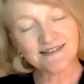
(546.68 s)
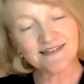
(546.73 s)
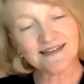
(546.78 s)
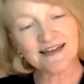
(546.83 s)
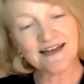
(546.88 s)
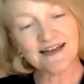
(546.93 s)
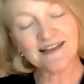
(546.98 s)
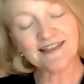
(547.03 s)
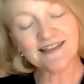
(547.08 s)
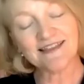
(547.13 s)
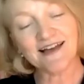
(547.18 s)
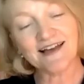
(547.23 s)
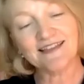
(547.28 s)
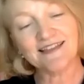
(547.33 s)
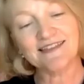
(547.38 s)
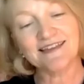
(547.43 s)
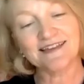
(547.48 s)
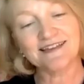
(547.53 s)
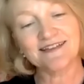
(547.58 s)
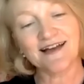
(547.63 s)
and I
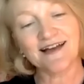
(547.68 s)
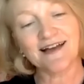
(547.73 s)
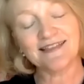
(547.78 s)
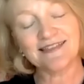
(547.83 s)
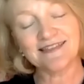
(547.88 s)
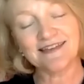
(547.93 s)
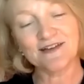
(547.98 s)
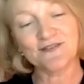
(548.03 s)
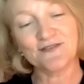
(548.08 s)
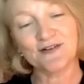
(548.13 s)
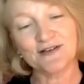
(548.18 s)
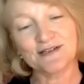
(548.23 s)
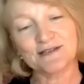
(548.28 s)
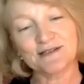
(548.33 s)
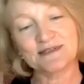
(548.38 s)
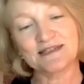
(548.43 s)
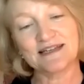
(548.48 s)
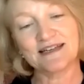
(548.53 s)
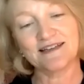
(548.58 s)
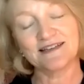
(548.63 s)
think of
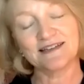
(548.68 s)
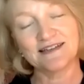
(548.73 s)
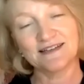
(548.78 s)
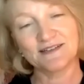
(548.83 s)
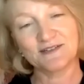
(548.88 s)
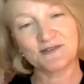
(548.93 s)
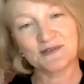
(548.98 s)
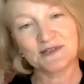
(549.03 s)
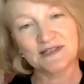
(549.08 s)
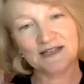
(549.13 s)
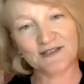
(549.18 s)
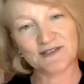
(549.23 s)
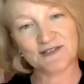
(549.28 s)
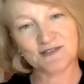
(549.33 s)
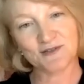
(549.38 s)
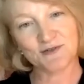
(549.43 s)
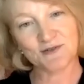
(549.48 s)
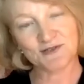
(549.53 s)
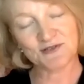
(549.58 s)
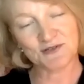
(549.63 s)
hospitality as really a
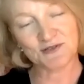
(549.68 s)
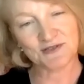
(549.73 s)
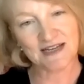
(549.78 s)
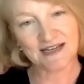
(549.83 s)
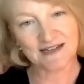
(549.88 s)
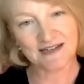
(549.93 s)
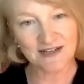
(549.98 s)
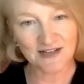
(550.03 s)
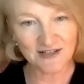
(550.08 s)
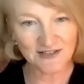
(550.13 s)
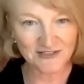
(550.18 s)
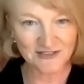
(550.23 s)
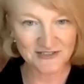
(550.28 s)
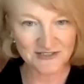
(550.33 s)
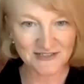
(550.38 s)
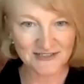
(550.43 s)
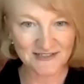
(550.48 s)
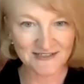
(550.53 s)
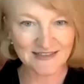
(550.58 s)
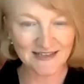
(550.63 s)
social
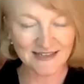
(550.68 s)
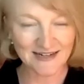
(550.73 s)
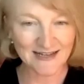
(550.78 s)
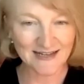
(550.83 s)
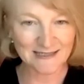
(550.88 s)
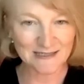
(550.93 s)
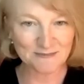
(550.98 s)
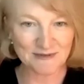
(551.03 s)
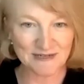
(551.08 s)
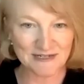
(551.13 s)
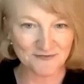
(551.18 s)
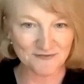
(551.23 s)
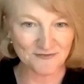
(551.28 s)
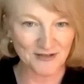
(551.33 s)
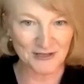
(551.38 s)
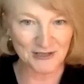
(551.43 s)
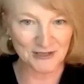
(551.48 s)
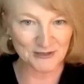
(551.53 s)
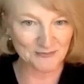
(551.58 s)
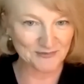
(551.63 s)
technology that has been
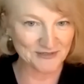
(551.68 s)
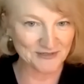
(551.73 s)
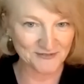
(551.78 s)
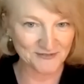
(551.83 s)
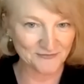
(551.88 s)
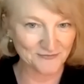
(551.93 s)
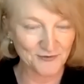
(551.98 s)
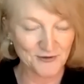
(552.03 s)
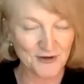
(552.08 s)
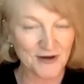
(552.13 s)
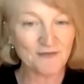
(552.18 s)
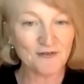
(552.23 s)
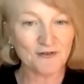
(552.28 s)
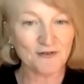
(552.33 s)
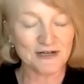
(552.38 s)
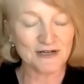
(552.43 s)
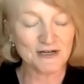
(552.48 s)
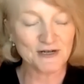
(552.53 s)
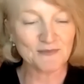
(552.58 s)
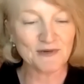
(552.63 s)
developed forever
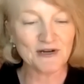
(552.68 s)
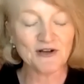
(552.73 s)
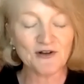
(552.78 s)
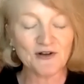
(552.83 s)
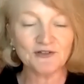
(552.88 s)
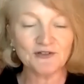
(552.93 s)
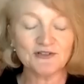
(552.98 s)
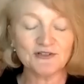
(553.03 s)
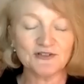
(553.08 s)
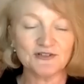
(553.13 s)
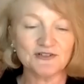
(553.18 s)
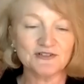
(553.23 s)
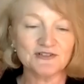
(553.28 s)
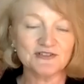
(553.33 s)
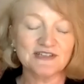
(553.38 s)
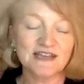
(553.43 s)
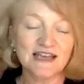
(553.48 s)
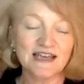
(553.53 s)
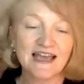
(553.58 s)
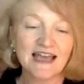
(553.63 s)
in human
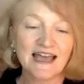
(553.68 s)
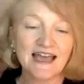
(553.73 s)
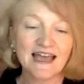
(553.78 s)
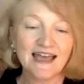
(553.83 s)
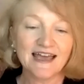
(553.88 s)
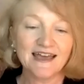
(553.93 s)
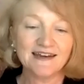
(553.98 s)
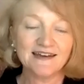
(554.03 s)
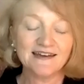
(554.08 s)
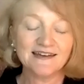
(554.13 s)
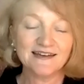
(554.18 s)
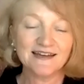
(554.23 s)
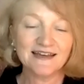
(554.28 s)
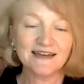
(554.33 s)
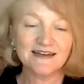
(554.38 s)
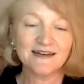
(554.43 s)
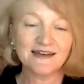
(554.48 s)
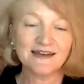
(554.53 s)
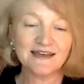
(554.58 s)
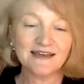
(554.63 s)
cultures, and
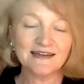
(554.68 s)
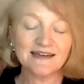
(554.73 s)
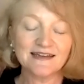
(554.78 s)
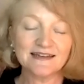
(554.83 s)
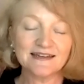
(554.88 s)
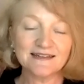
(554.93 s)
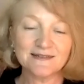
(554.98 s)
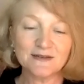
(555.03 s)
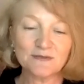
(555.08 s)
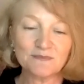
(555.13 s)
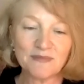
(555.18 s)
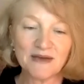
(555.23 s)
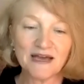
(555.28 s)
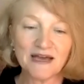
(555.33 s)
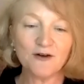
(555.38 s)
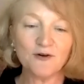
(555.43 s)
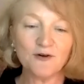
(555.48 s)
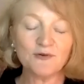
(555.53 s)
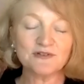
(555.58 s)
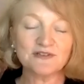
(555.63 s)
it is
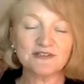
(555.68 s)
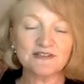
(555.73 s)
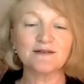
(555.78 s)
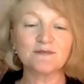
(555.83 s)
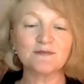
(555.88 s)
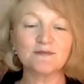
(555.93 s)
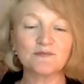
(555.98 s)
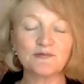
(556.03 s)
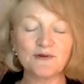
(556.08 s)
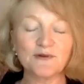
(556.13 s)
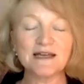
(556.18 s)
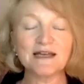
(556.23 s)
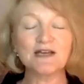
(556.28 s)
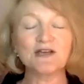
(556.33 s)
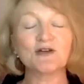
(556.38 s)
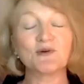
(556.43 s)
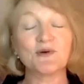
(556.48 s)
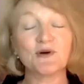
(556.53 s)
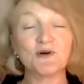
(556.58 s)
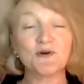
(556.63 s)
about bringing
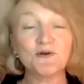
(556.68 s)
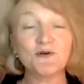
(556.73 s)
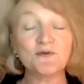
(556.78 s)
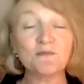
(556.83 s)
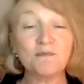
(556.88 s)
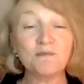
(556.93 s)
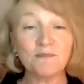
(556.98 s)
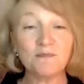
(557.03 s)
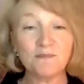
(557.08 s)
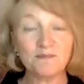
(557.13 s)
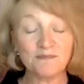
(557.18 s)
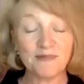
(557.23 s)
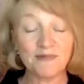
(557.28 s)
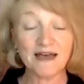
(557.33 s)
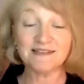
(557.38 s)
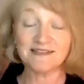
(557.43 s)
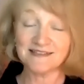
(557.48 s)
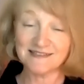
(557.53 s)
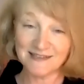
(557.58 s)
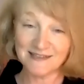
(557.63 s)
your own
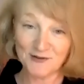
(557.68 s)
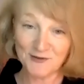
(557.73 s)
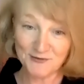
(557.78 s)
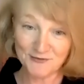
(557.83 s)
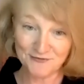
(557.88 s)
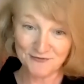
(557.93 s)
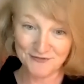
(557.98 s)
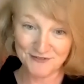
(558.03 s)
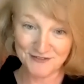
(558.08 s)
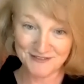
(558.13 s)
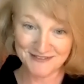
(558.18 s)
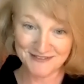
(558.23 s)
best self